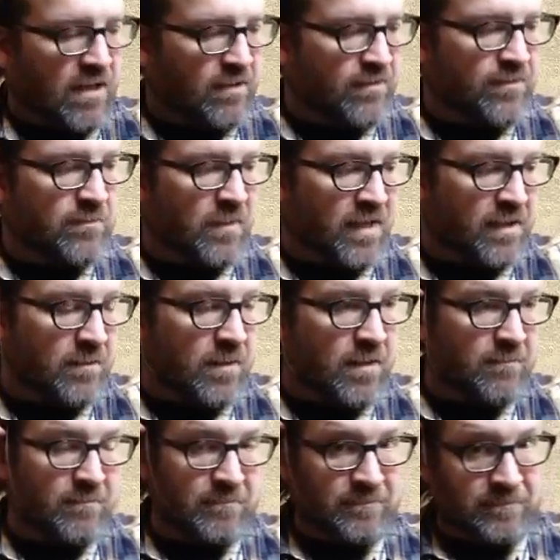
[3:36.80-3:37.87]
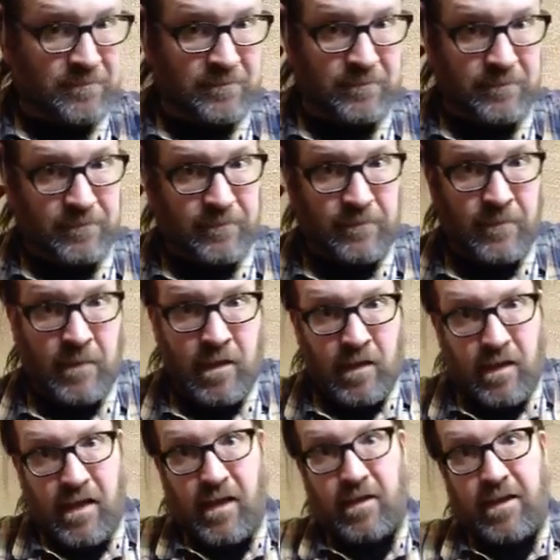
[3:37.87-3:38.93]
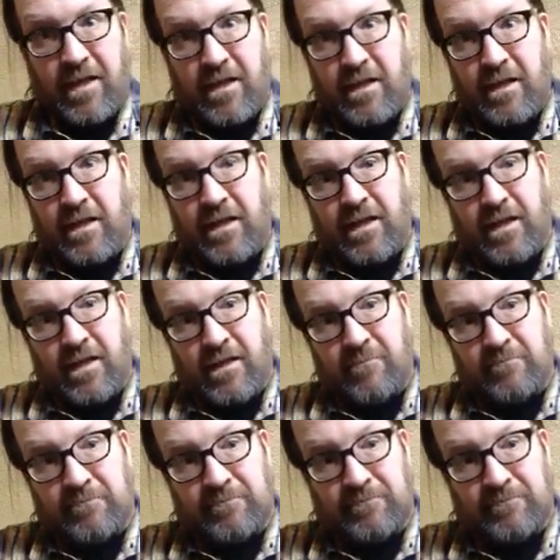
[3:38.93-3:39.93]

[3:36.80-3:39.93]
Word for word: records, pick them up. I like uh,